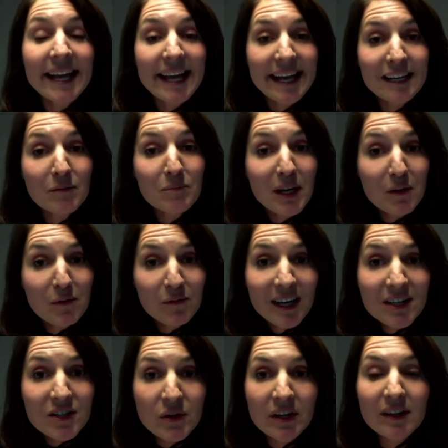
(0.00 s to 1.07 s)
And in
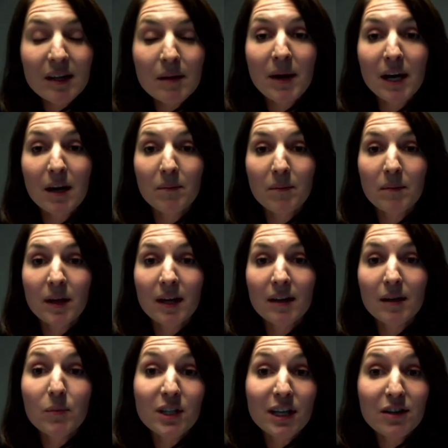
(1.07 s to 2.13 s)
manufacturing,
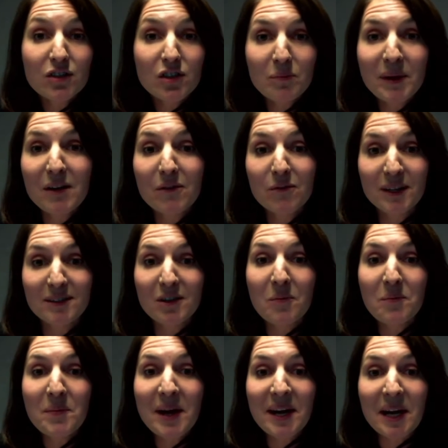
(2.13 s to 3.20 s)
the potential benefits are
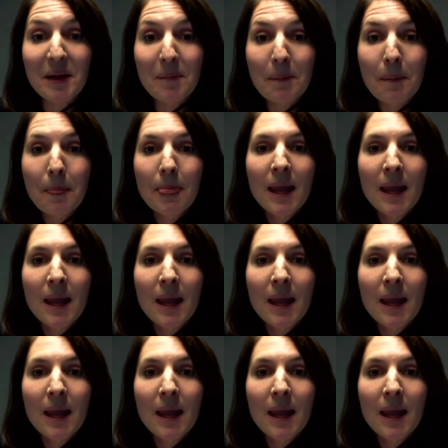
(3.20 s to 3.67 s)
many.